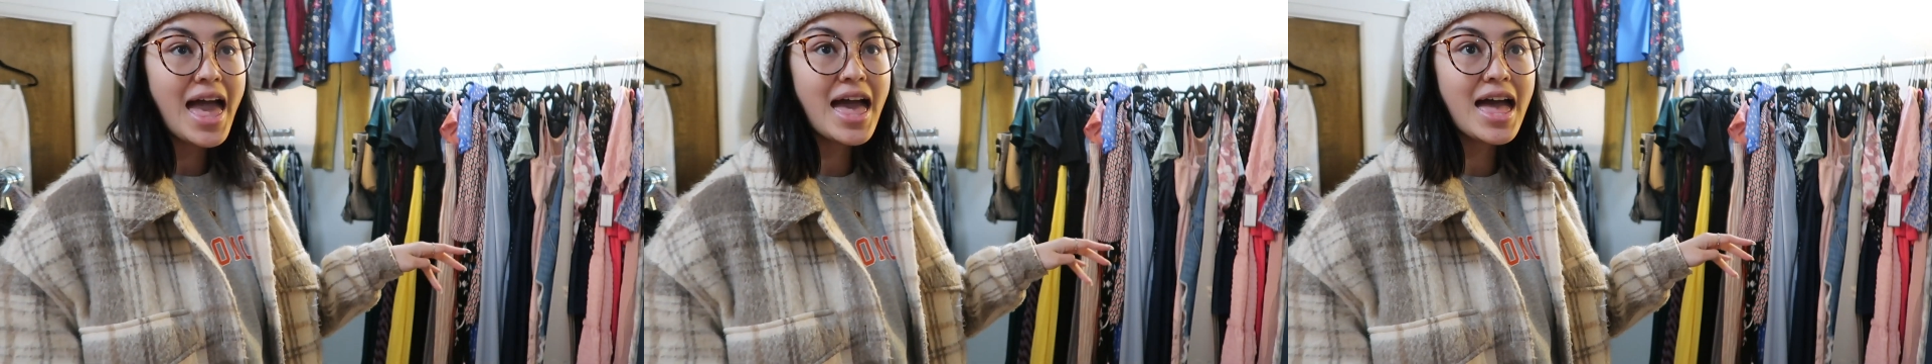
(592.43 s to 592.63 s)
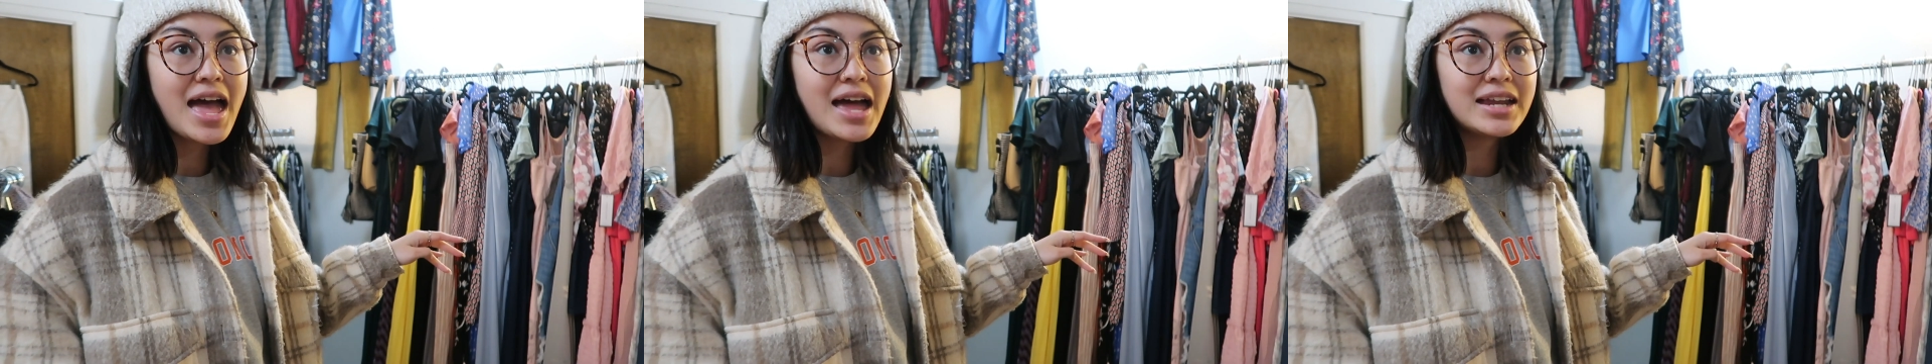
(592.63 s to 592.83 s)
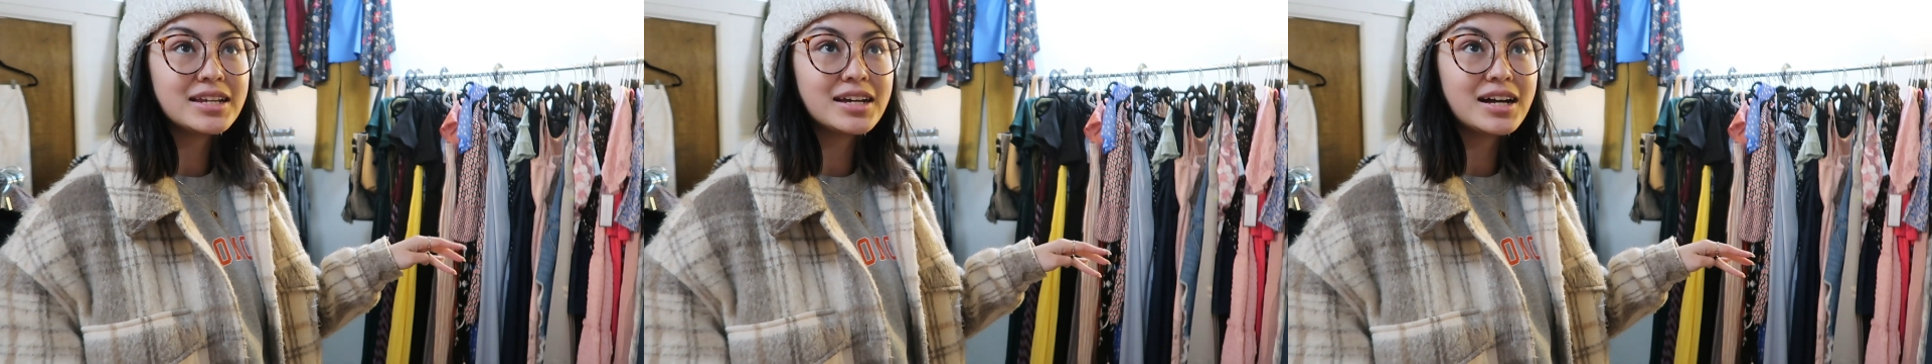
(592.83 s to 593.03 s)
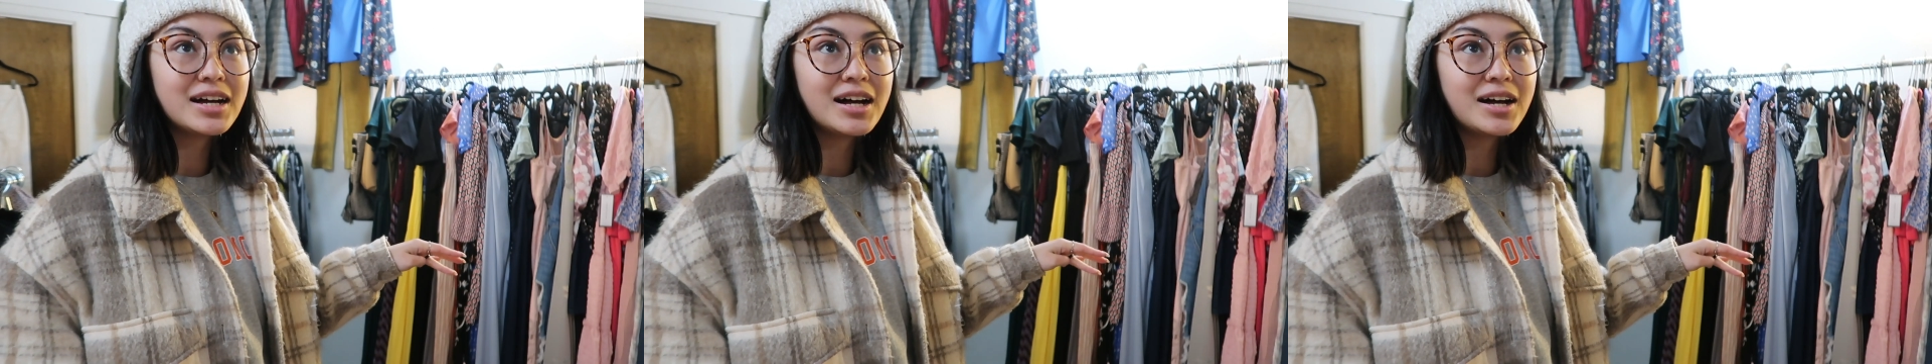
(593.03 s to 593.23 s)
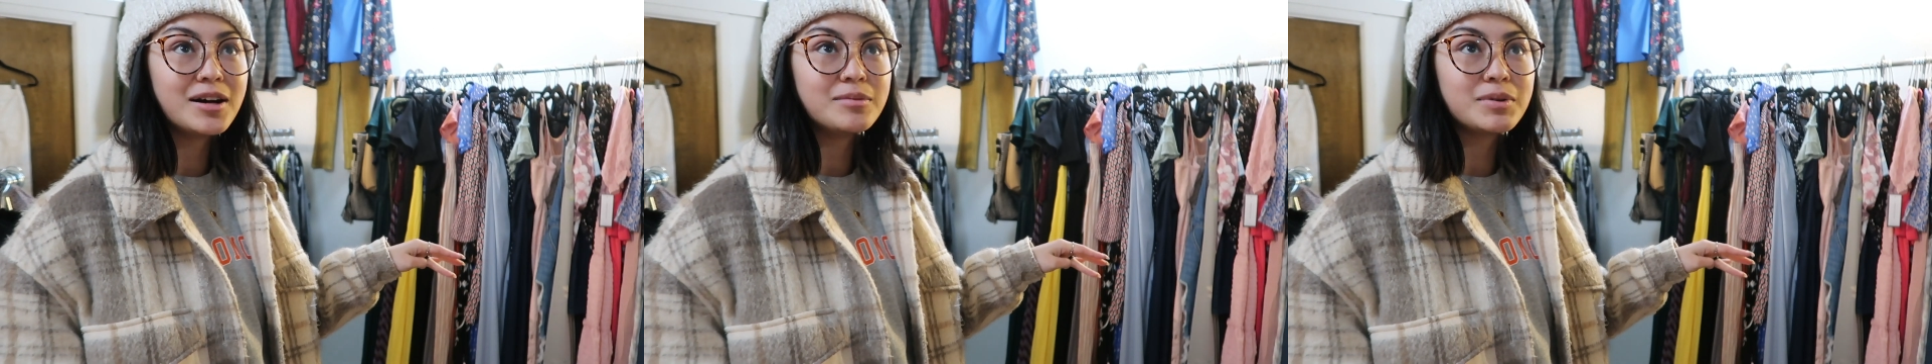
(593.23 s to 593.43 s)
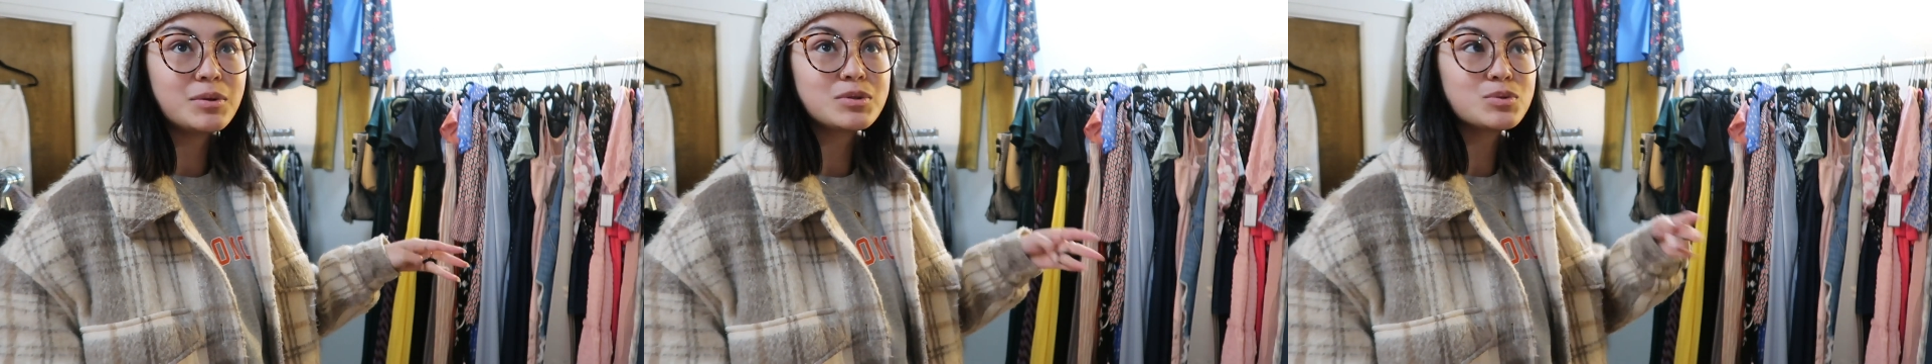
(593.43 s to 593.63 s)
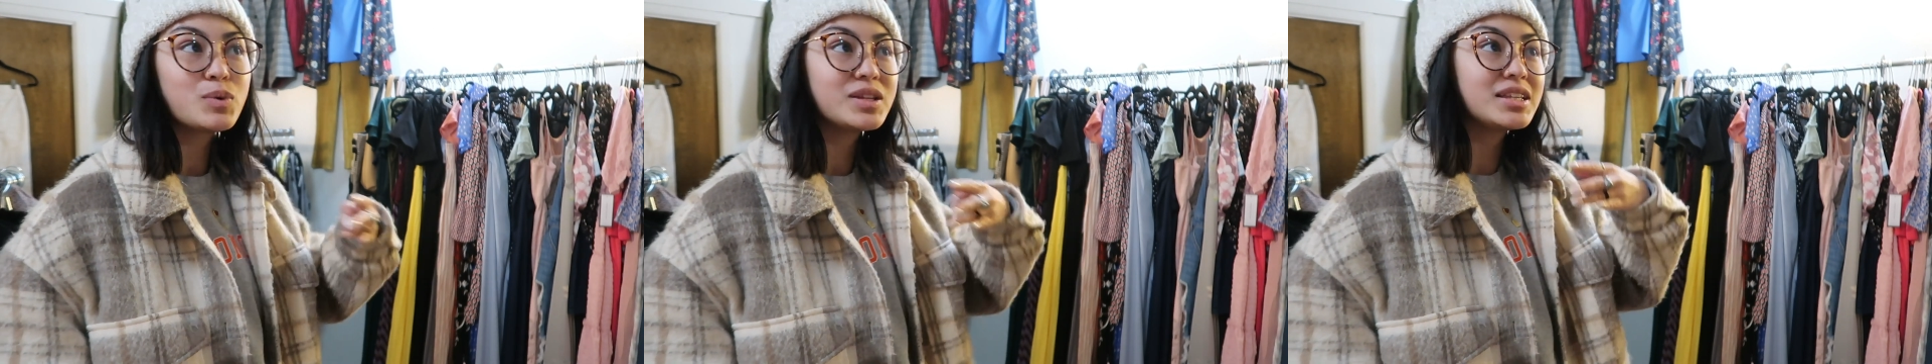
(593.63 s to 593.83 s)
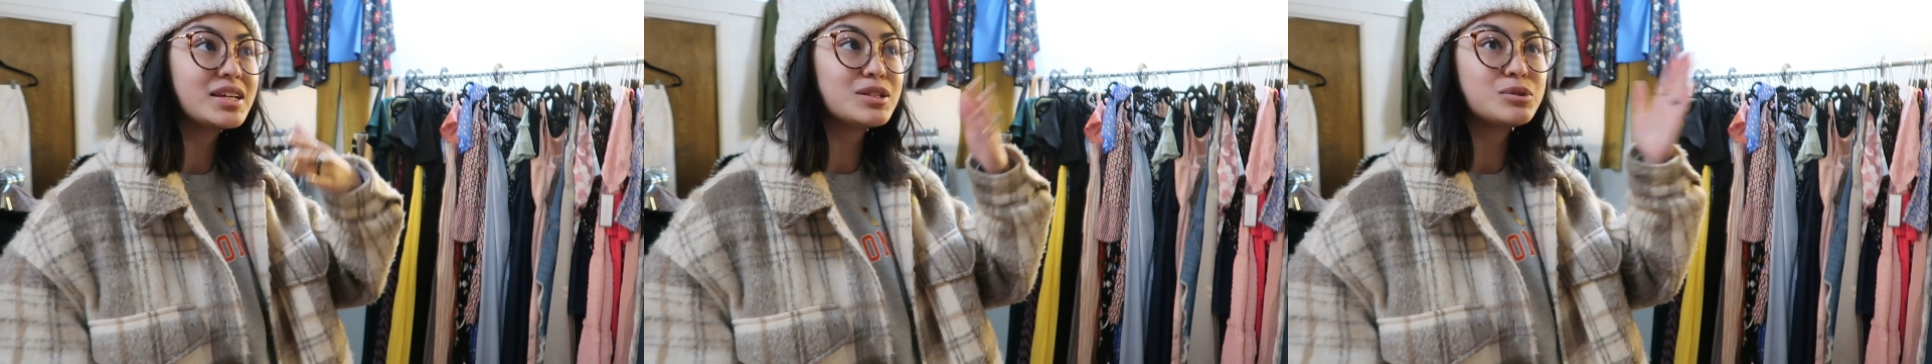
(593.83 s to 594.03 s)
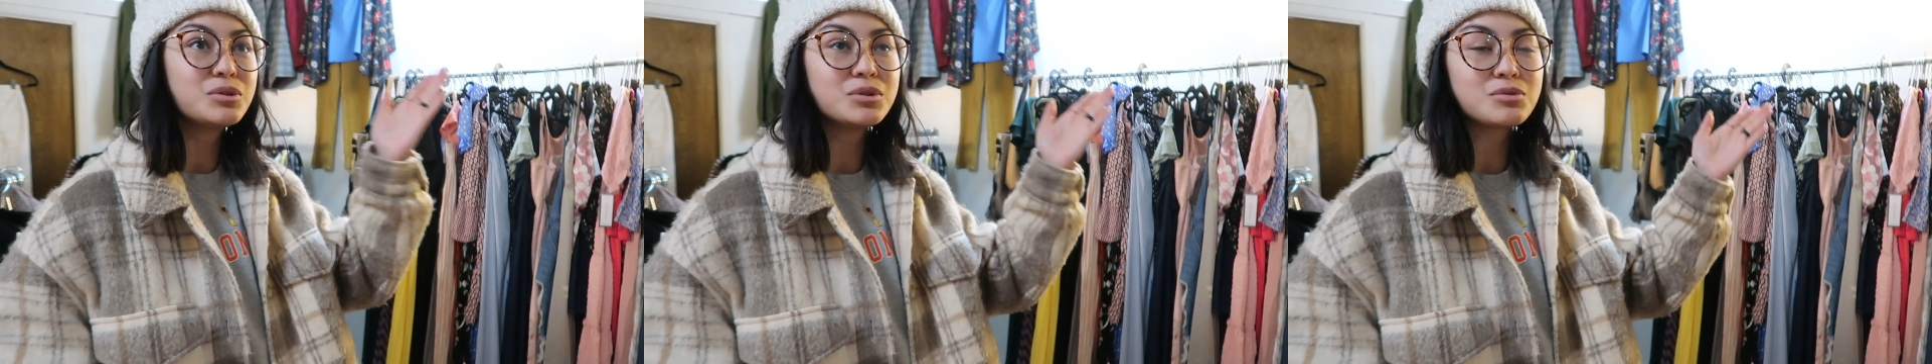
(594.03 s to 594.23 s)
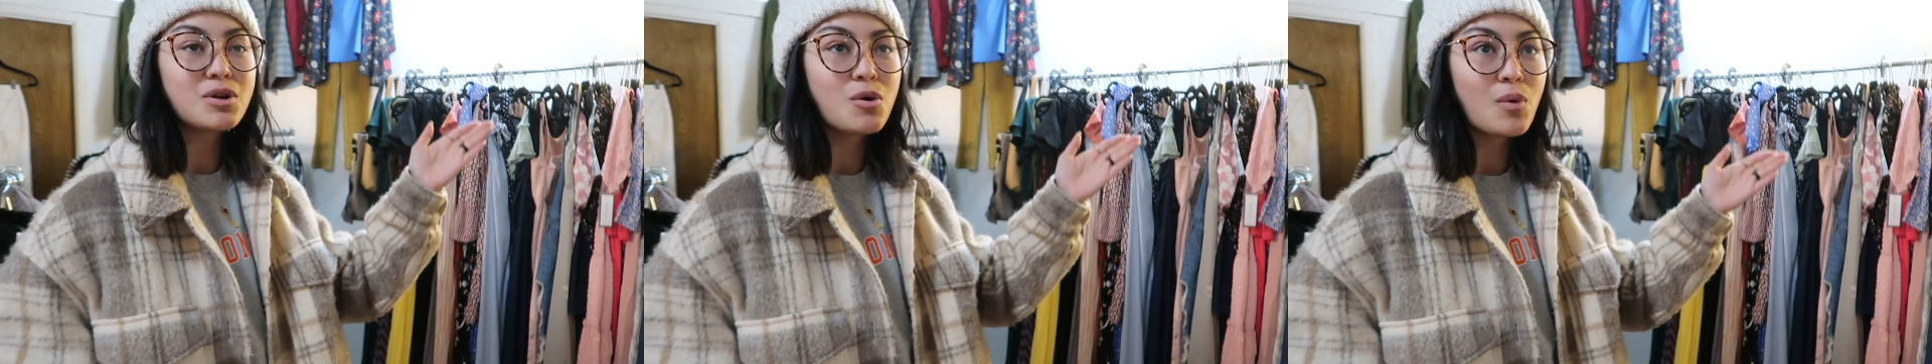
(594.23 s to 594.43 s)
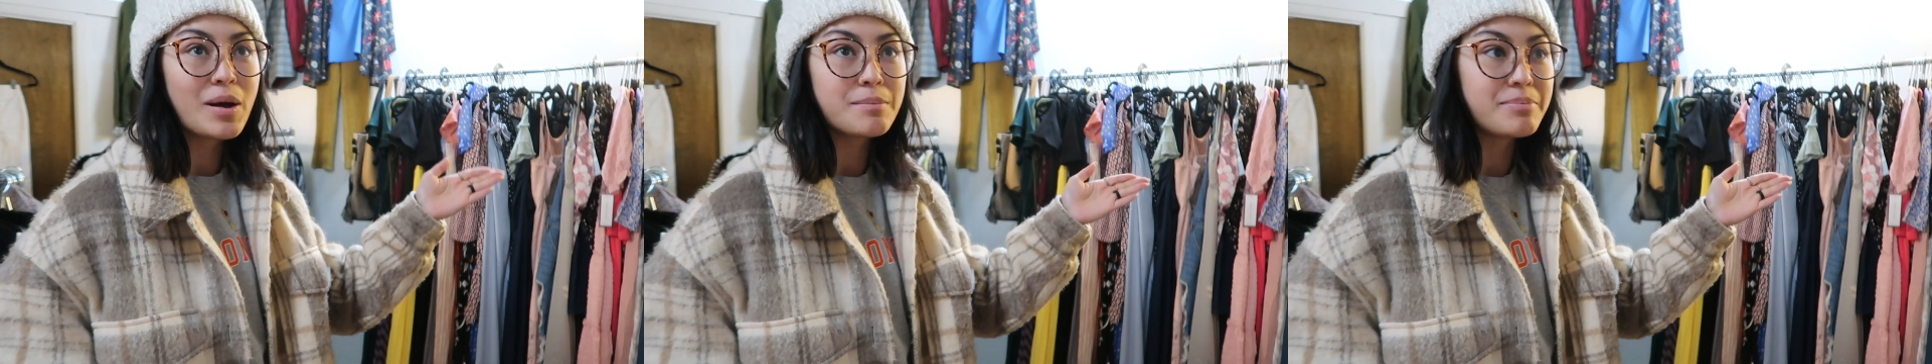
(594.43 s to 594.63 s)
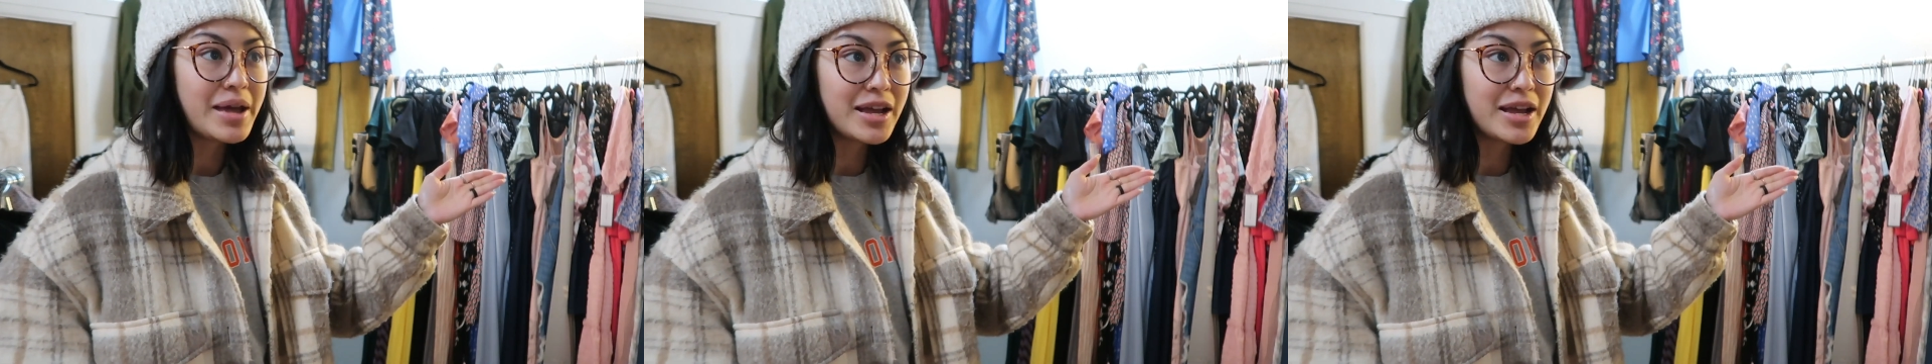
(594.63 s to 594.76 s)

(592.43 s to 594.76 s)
and um, it was when like LuLaRoe went